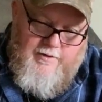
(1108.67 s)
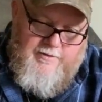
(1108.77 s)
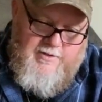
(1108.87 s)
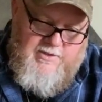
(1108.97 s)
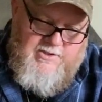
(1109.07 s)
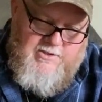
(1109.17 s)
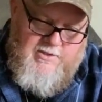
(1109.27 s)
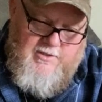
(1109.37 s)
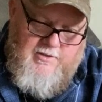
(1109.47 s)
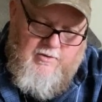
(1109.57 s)
This
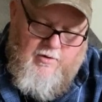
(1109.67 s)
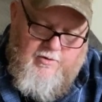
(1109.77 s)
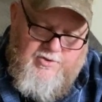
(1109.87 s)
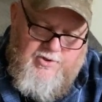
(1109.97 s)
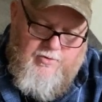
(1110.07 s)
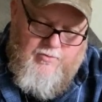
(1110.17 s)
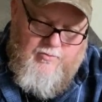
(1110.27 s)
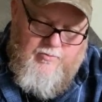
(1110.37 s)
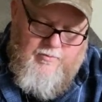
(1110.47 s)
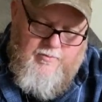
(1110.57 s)

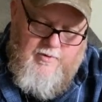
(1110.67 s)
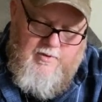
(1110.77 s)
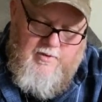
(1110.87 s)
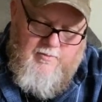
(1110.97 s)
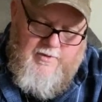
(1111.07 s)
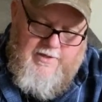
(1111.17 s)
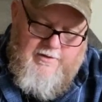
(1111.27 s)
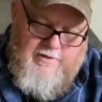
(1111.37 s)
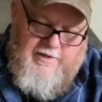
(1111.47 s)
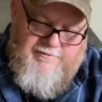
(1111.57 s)
also, in my
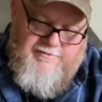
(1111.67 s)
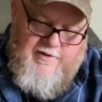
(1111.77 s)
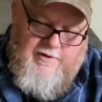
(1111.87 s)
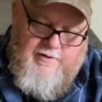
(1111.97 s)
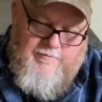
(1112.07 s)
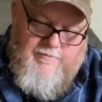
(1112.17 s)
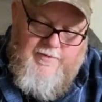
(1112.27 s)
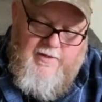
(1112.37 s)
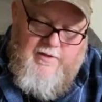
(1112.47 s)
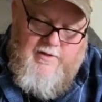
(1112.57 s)
lifetime,
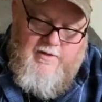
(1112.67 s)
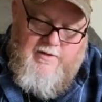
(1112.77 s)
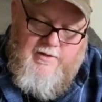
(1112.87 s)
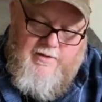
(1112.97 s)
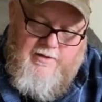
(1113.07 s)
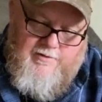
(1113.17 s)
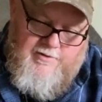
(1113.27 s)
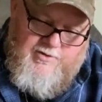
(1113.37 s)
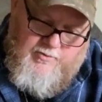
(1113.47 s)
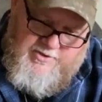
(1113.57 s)
now
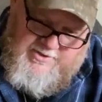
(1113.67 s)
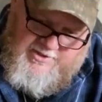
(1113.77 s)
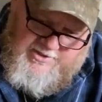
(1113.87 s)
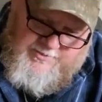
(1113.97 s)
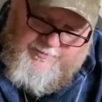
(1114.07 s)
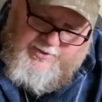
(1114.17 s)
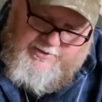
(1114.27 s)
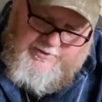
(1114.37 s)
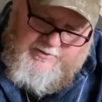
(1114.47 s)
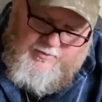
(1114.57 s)
this one says
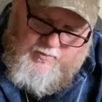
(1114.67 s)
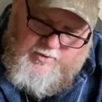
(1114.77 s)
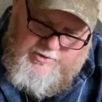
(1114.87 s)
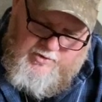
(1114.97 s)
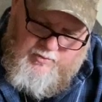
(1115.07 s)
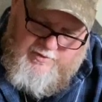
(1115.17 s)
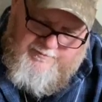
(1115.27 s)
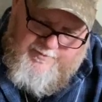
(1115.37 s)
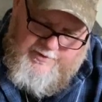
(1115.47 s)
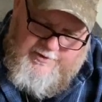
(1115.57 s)
Buck
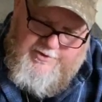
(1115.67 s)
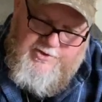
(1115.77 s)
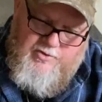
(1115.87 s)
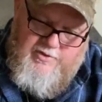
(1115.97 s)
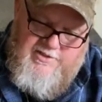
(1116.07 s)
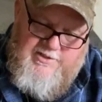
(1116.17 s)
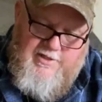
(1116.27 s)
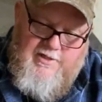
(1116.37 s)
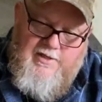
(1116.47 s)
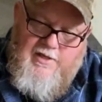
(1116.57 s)
112 Plus
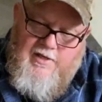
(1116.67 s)
USA.